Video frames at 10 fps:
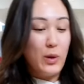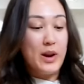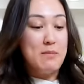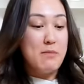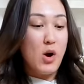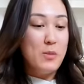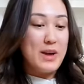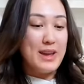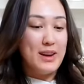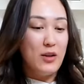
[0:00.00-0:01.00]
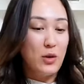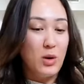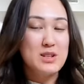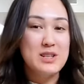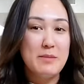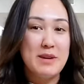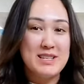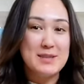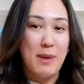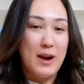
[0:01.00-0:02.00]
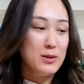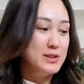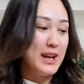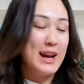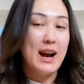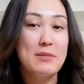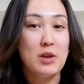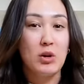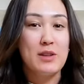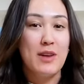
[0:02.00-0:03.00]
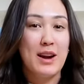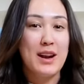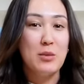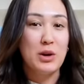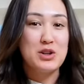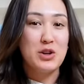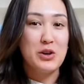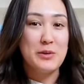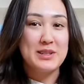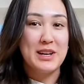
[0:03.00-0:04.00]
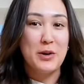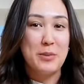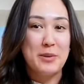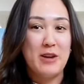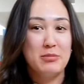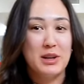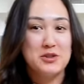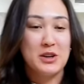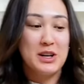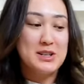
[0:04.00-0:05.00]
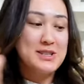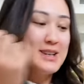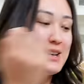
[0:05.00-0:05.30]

What a moment. Of course it's on my spiral day. I'm totally fine. I didn't want to show you because I know people have blood triggers.